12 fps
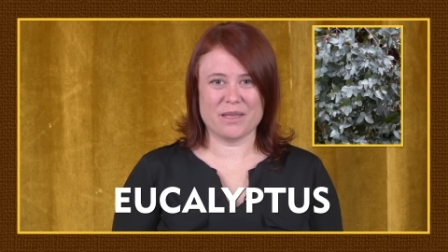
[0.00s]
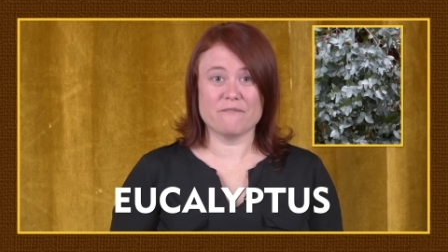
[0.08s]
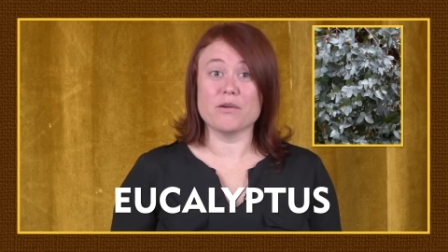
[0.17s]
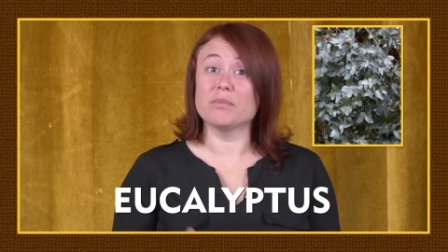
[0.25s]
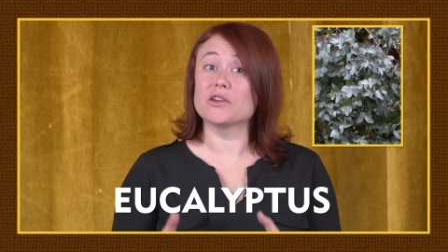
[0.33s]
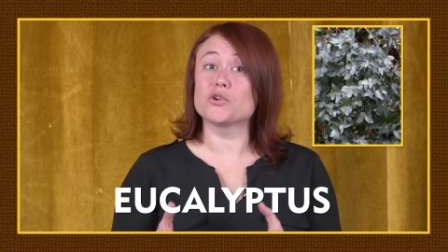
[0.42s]

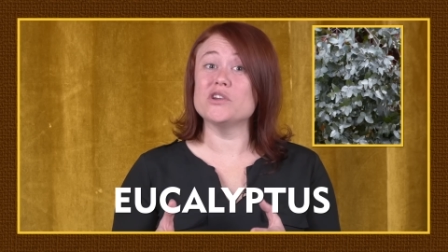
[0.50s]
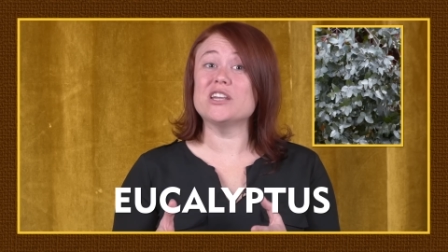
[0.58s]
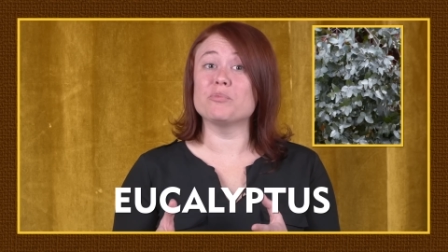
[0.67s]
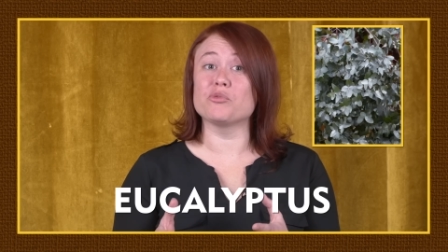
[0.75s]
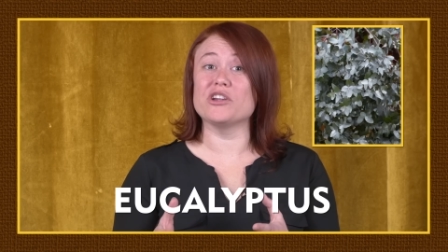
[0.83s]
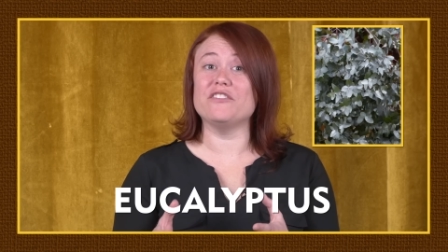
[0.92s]
From the
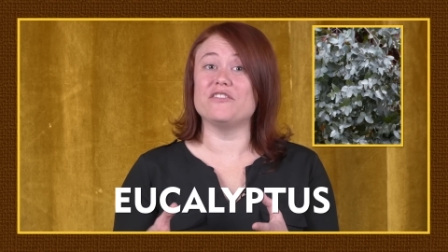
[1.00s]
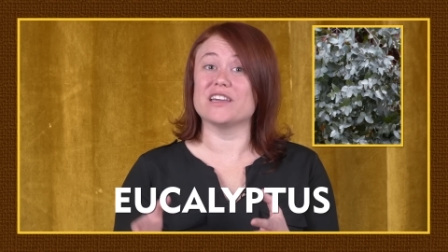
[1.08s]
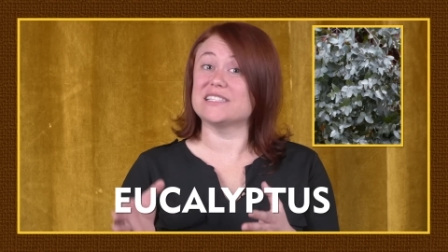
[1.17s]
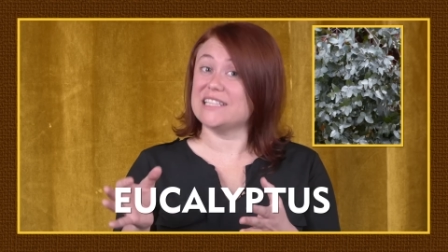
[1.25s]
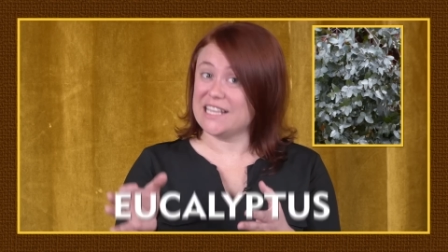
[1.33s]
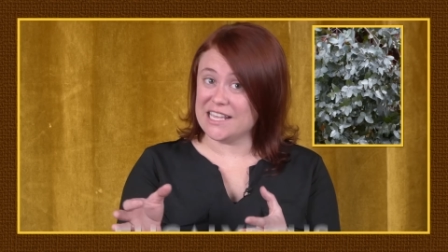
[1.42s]
Greek
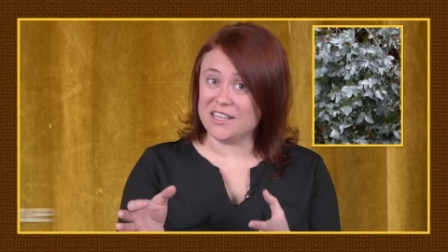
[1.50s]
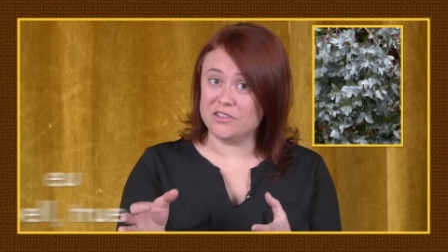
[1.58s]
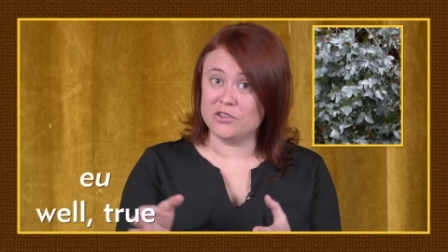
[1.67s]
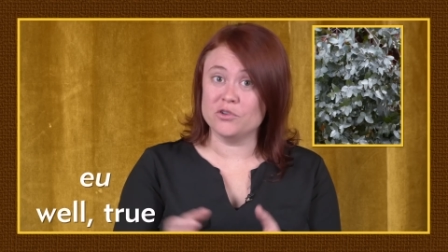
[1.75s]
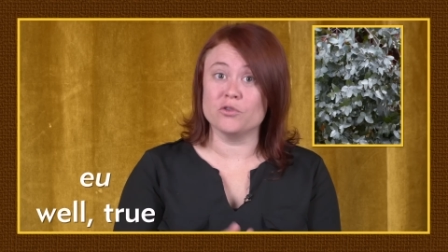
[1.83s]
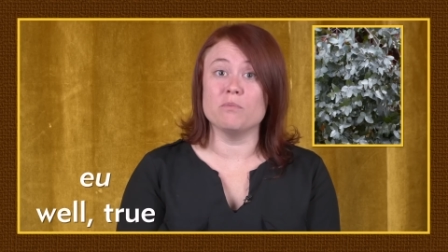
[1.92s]
prefix
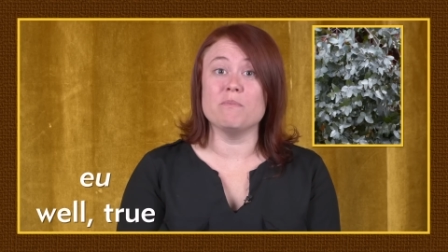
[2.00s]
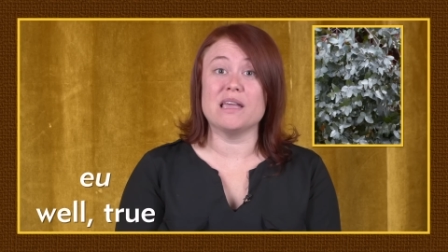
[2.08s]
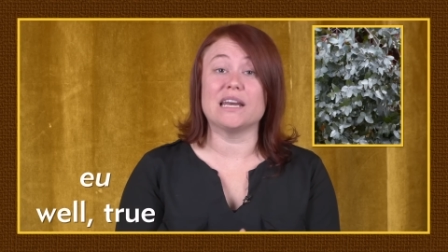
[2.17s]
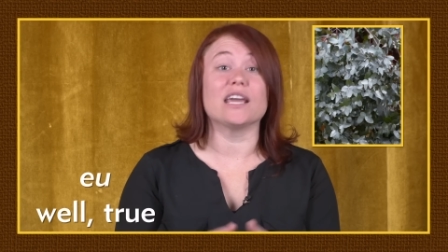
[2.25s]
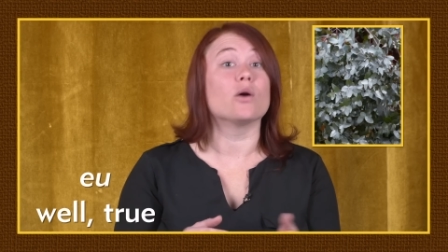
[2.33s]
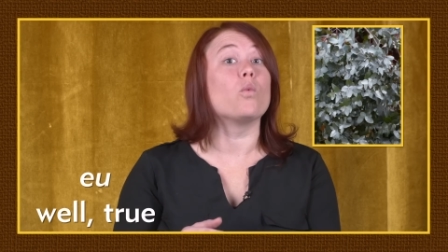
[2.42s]
eu
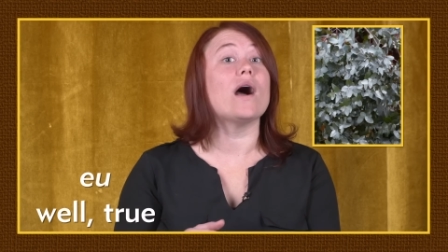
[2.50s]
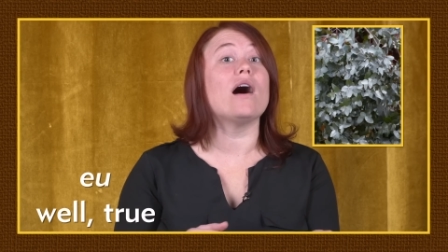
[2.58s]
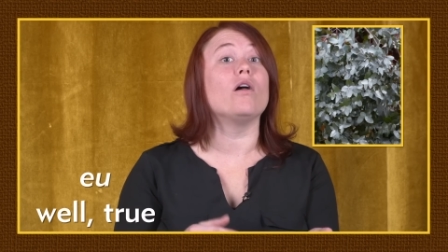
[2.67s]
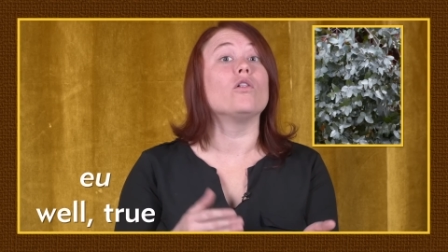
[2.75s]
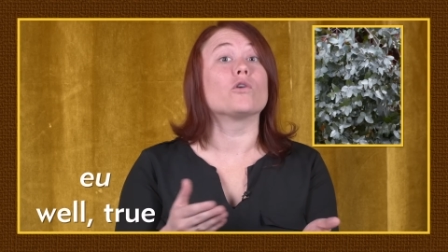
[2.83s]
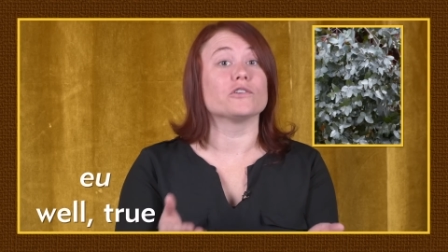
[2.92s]
meaning
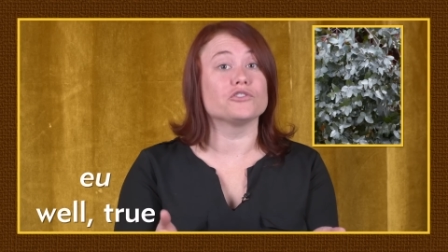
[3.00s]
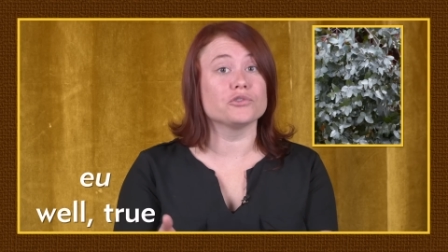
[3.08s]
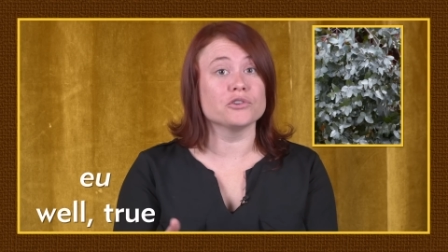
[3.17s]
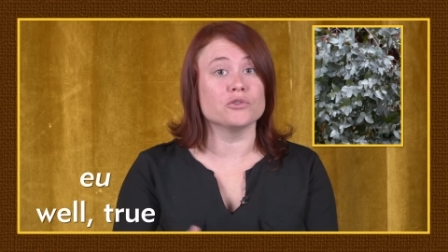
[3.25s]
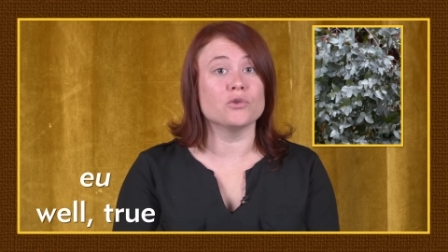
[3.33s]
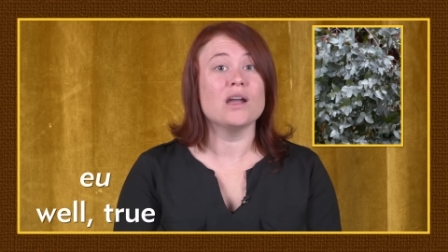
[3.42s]
well or
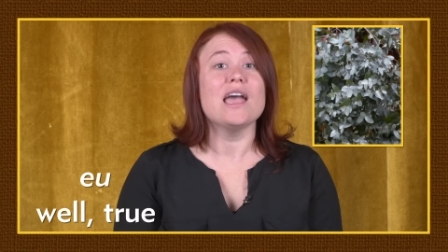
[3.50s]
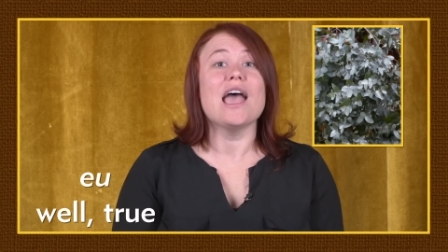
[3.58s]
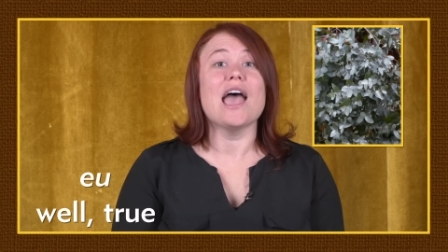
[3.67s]
true,